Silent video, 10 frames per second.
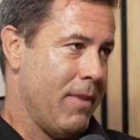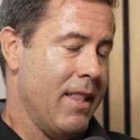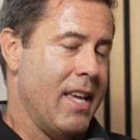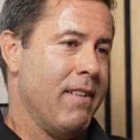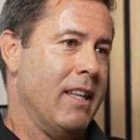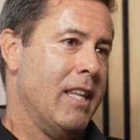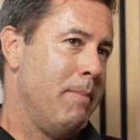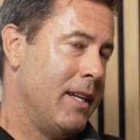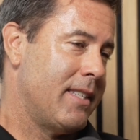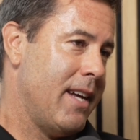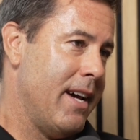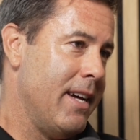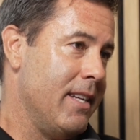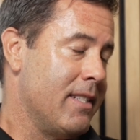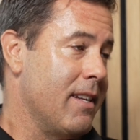Yeah, they have an
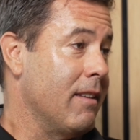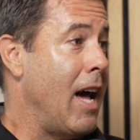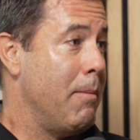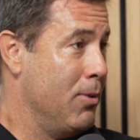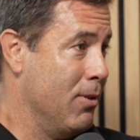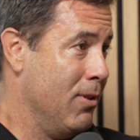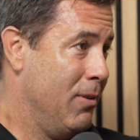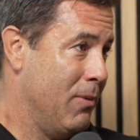Olympic-sized lap pool,